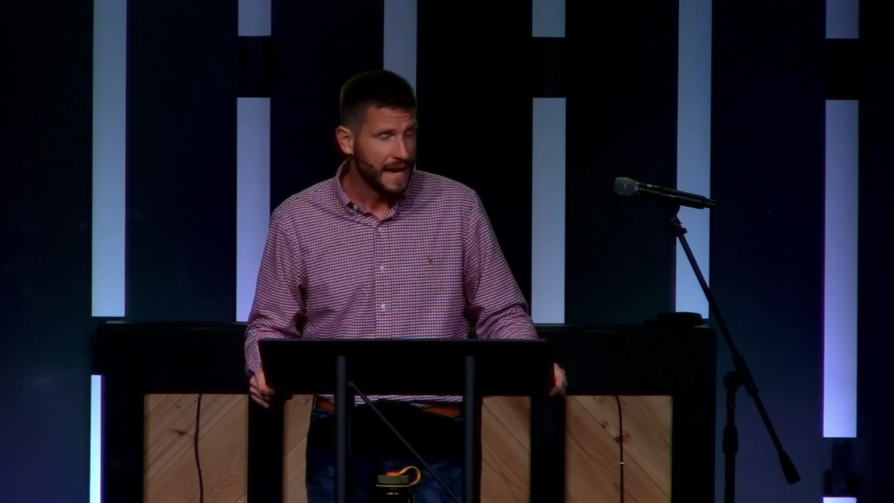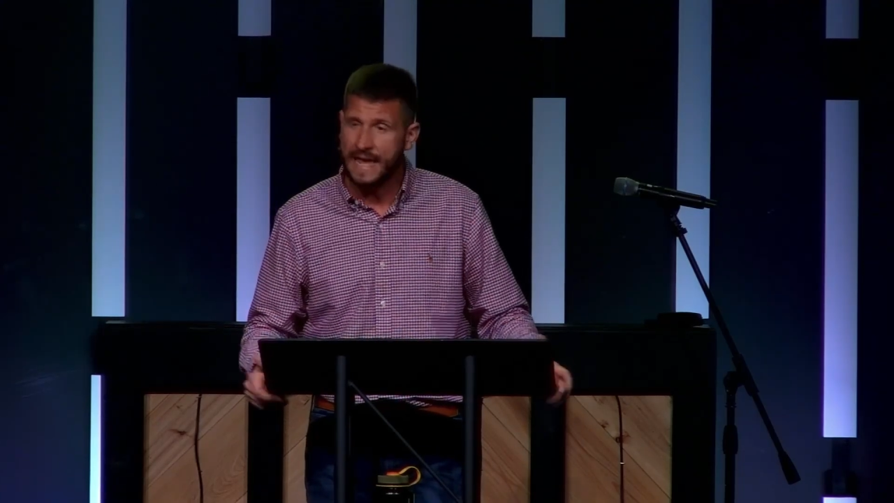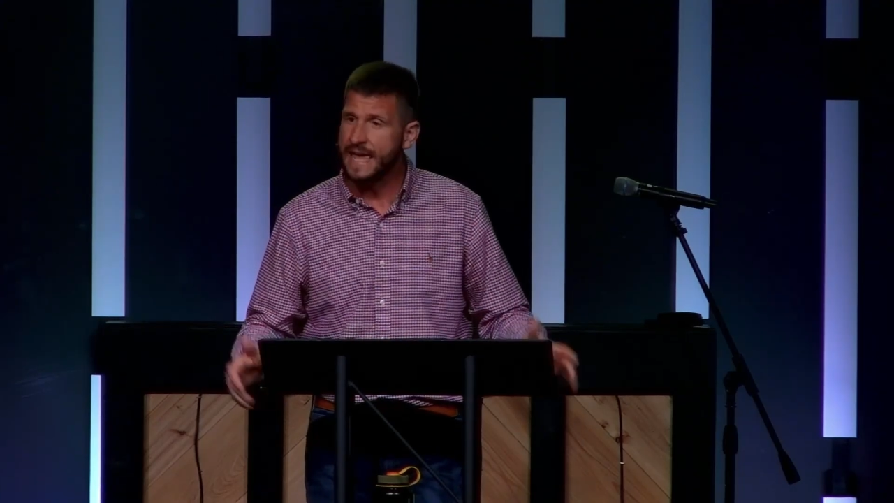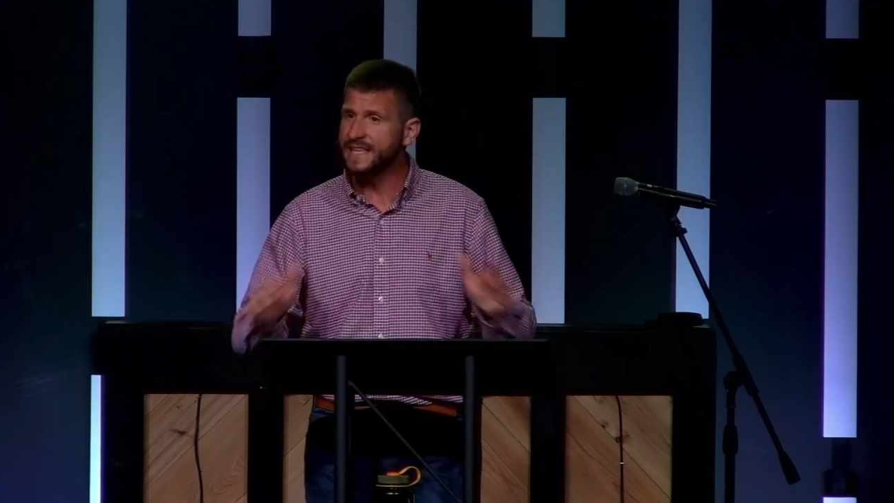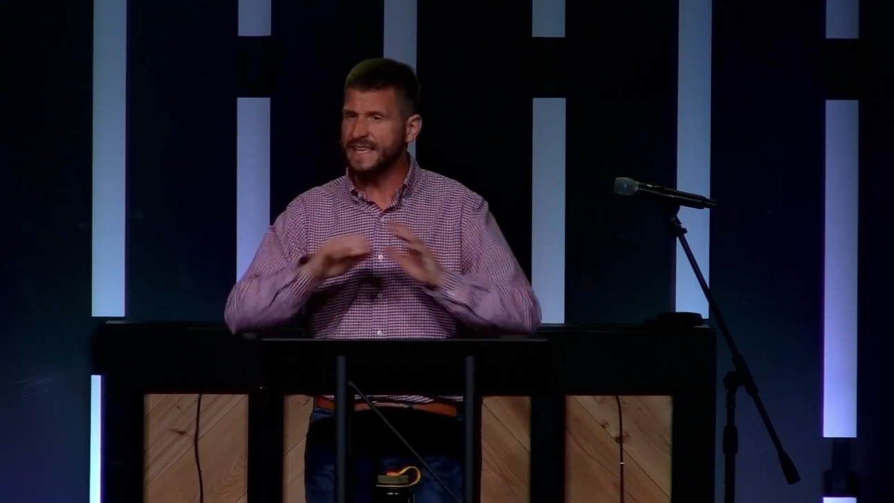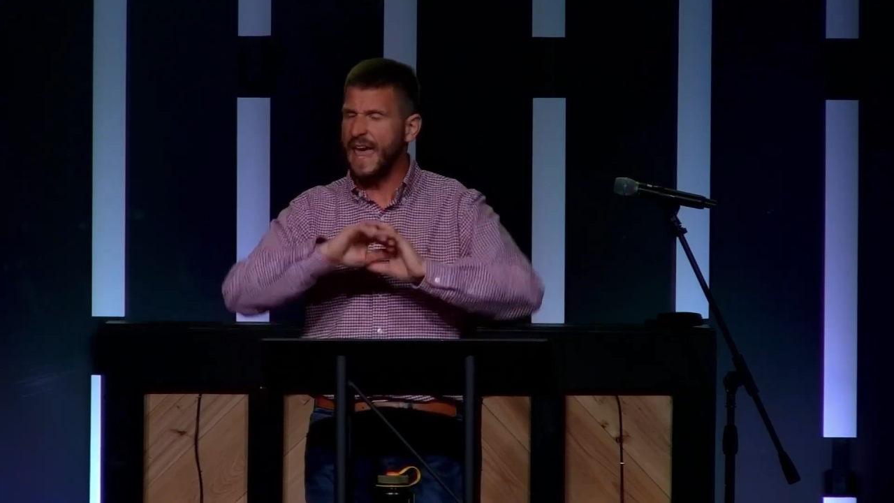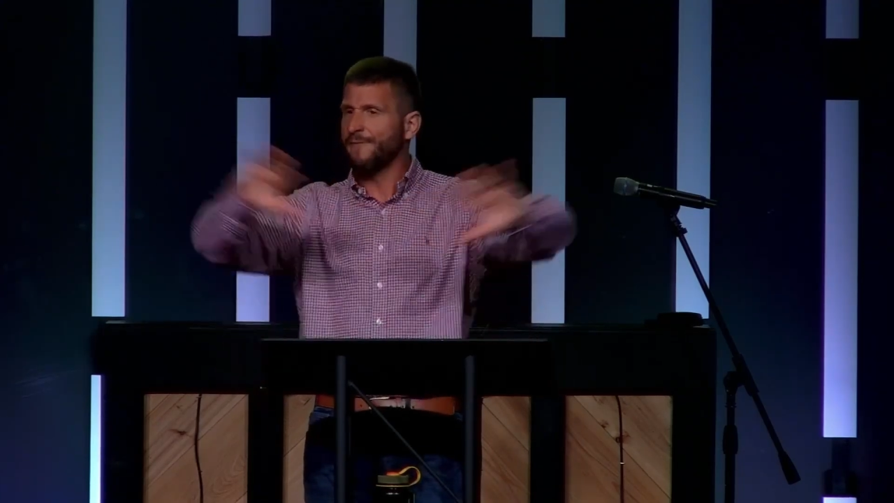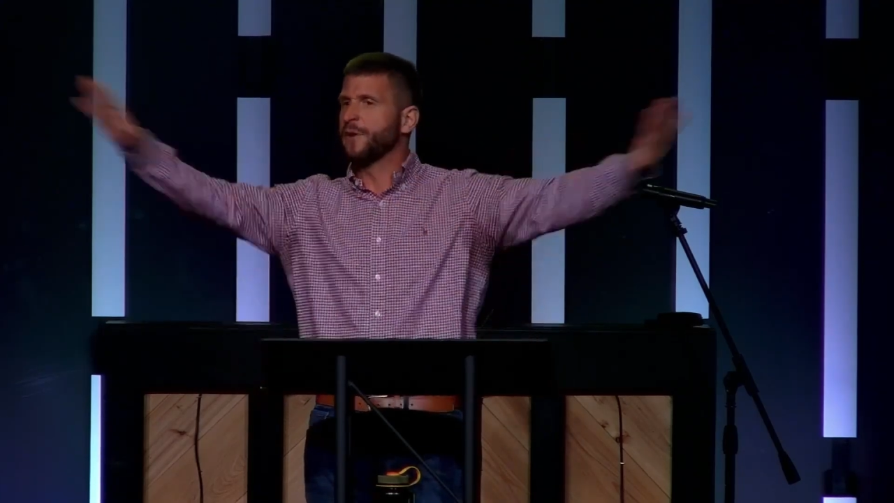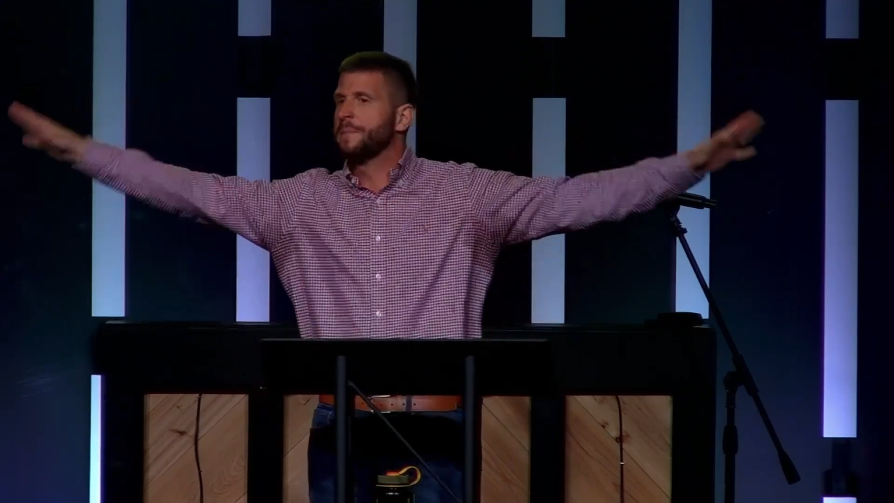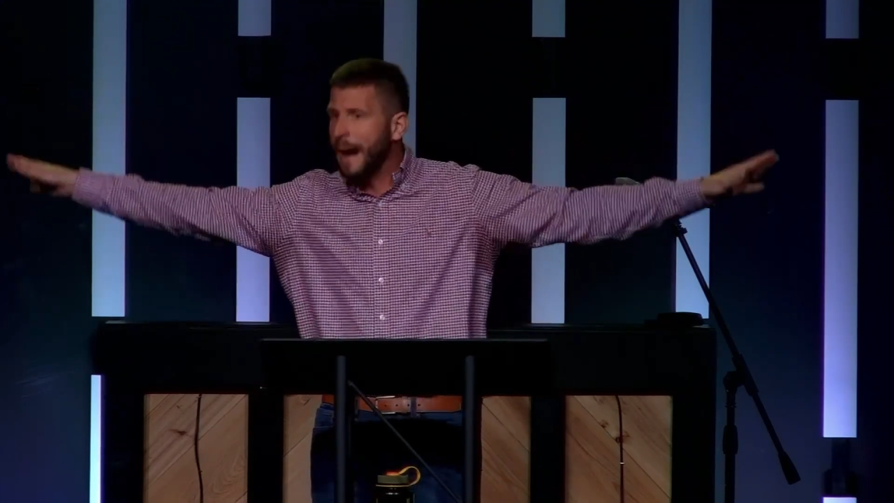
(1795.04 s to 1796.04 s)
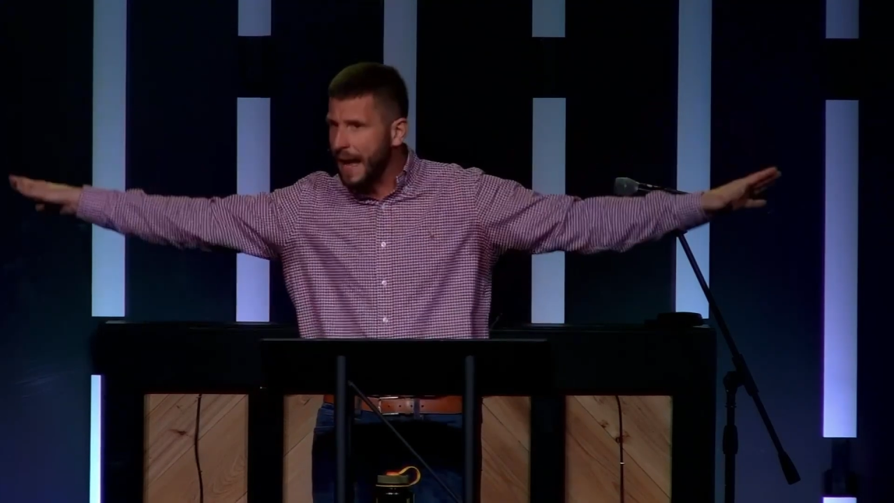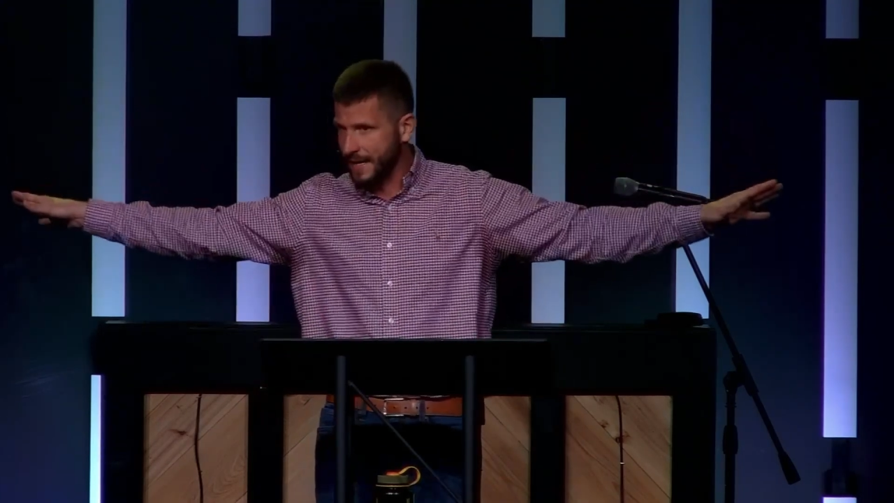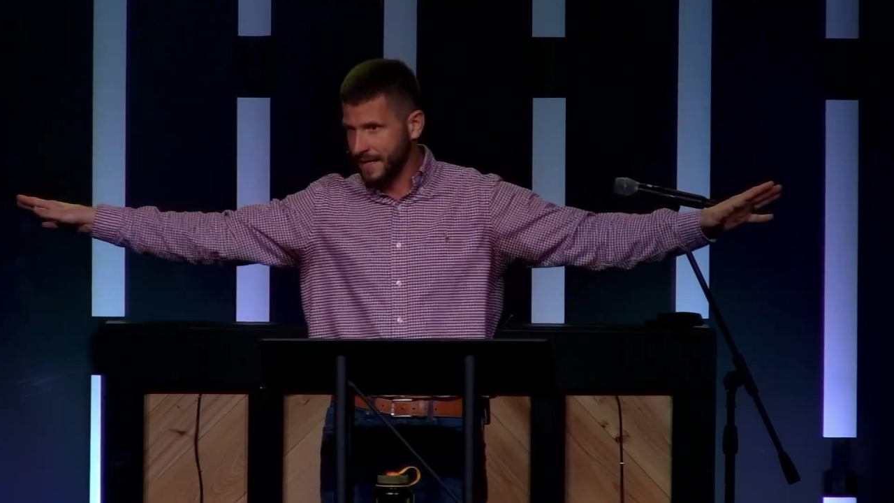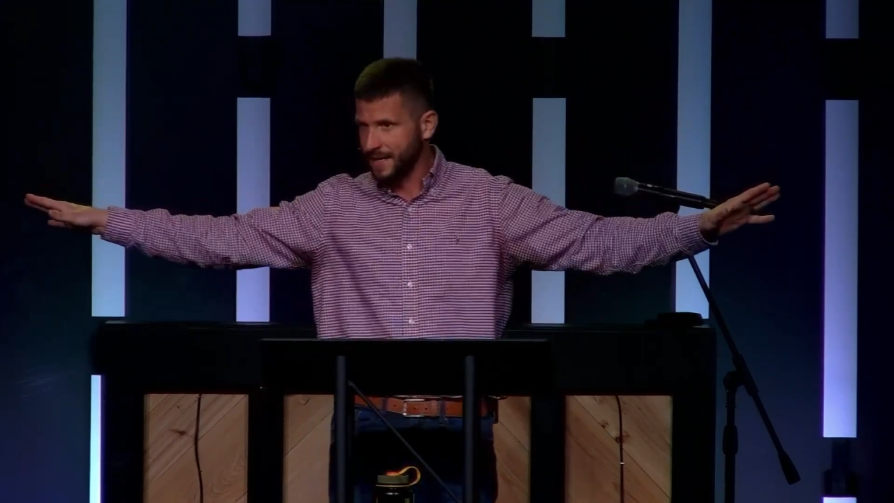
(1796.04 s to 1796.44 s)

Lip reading: He hits everybody